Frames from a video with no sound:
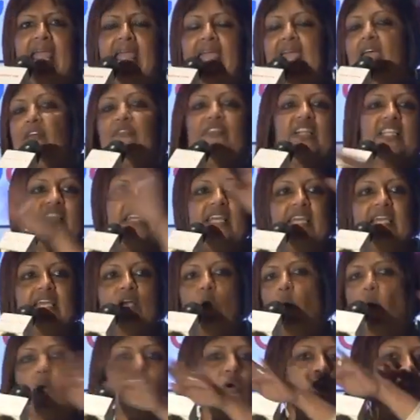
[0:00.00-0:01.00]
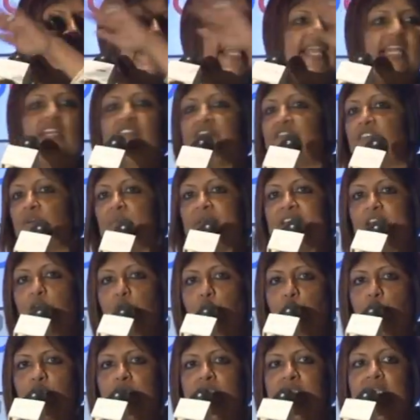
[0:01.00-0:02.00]
everything, all the
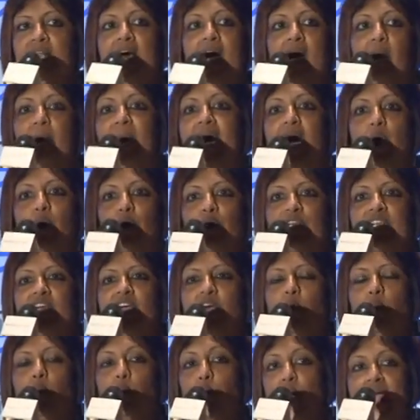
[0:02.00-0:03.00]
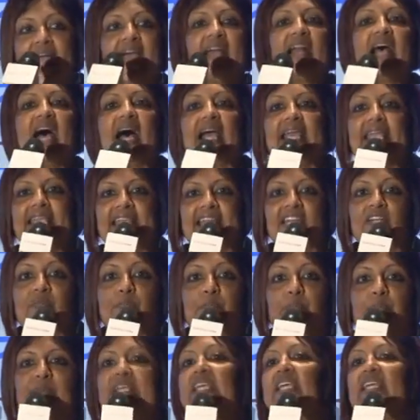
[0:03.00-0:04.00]
information about where I can
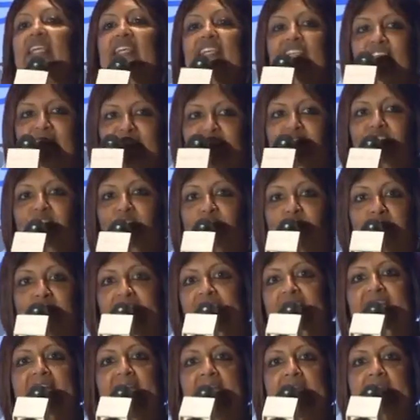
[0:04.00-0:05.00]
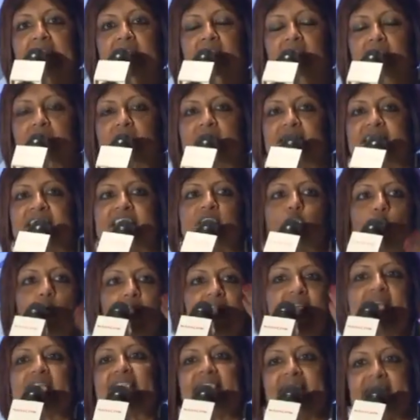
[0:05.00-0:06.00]
be, in 10 years is
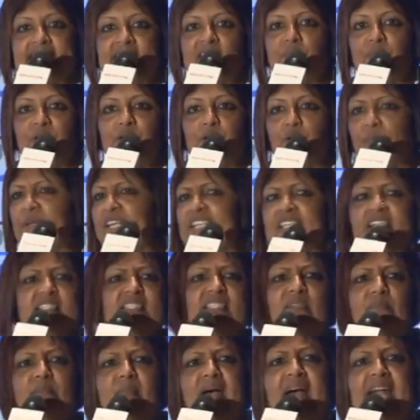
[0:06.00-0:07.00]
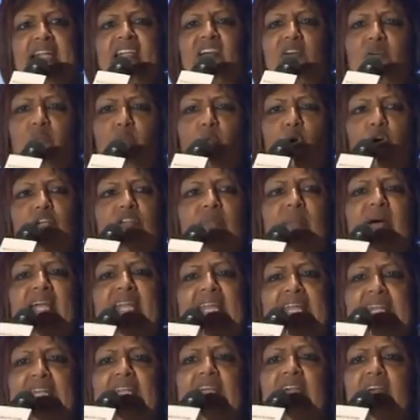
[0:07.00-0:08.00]
all accessible to me. Doesn't matter what
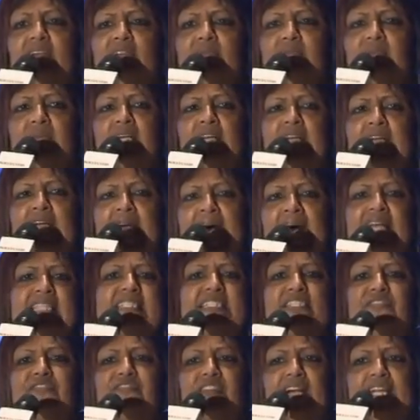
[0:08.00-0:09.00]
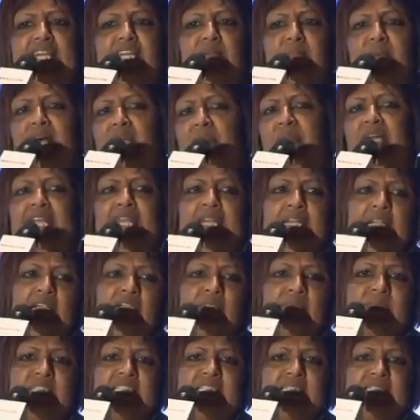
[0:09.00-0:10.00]
my income as defined by my
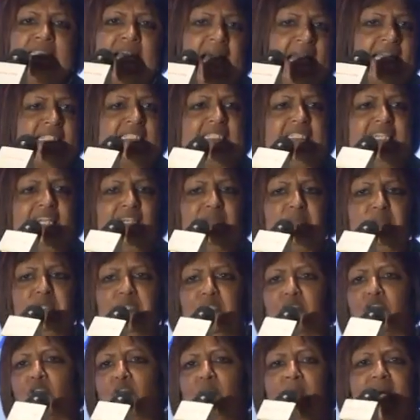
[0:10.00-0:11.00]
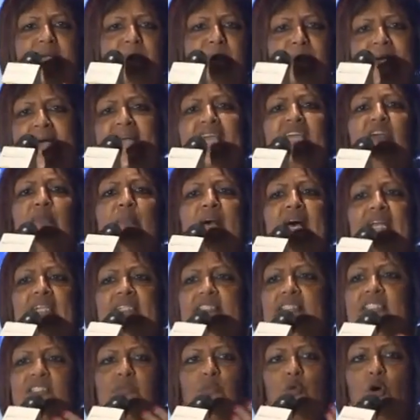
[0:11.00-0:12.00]
income tax statement or my bank
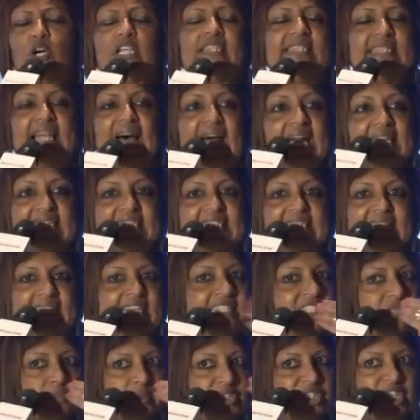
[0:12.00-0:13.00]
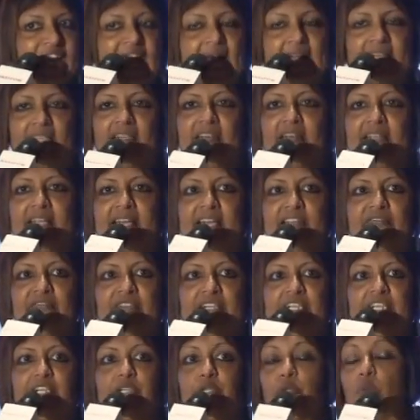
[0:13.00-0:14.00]
balance, what that says, which category I
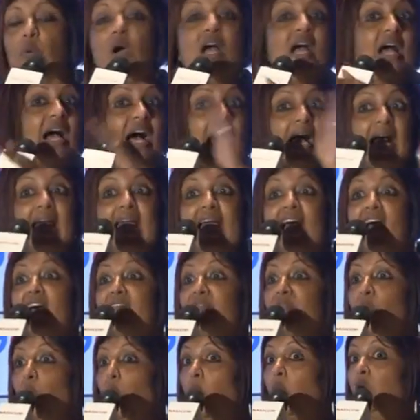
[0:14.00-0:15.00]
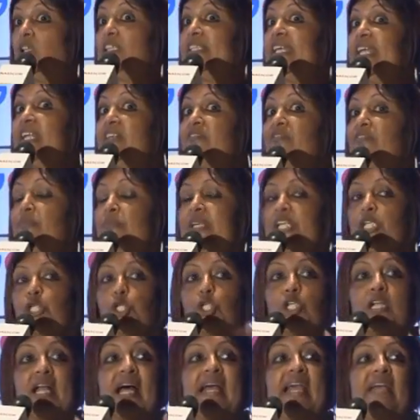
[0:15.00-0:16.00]
fit into. I have all the
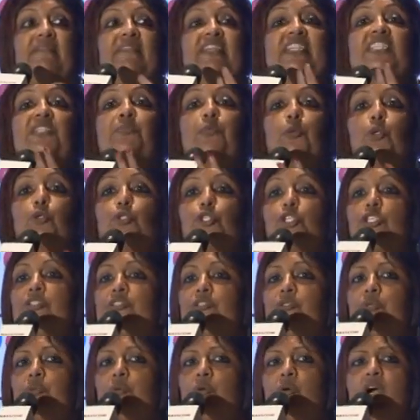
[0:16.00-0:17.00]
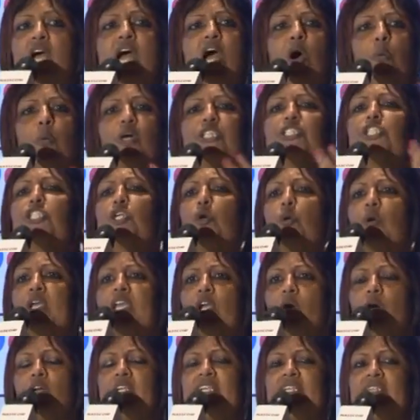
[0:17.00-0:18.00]
information, I have exposure to what's
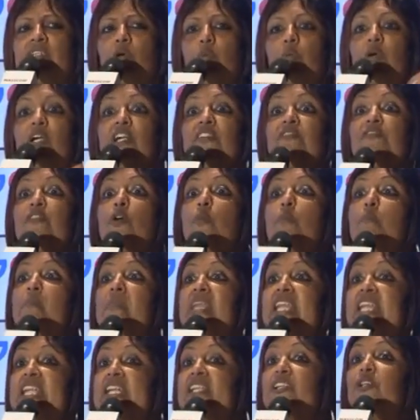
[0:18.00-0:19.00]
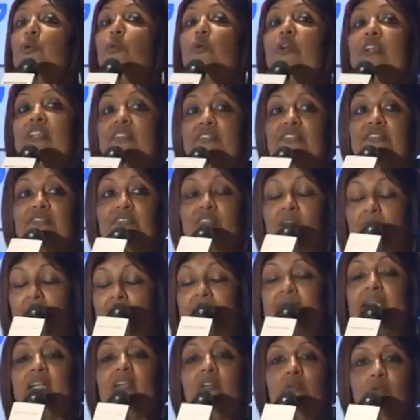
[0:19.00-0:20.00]
going on in the world for me to
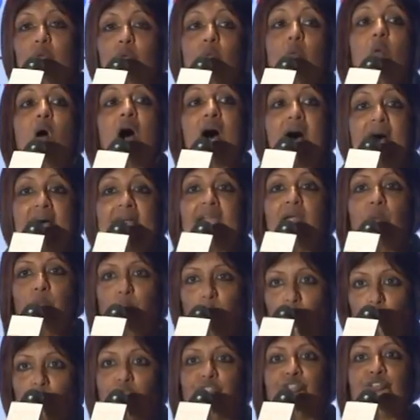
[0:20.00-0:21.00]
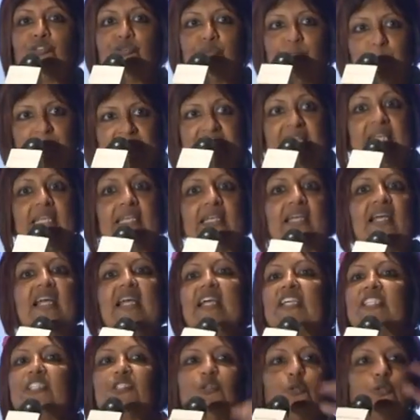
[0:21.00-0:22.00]
define who I want to be.
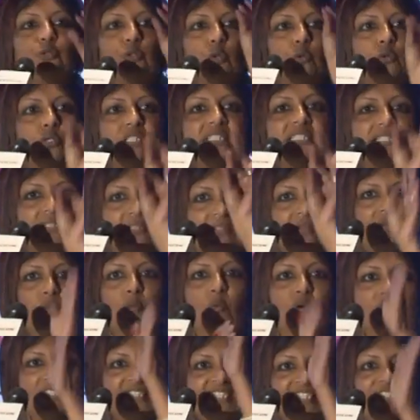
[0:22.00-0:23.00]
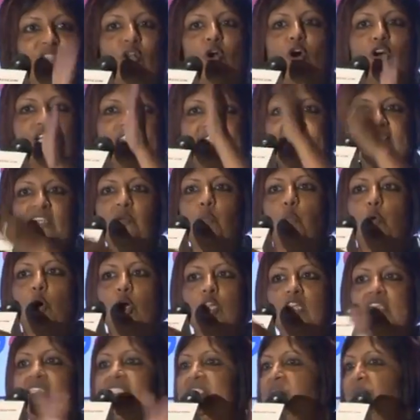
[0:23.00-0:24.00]
So those slots and
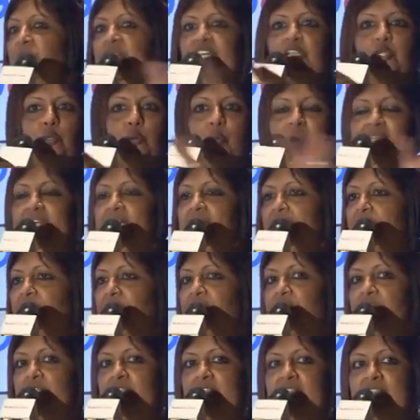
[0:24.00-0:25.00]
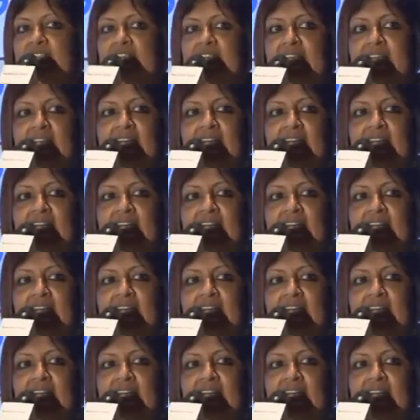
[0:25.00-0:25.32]
walls between different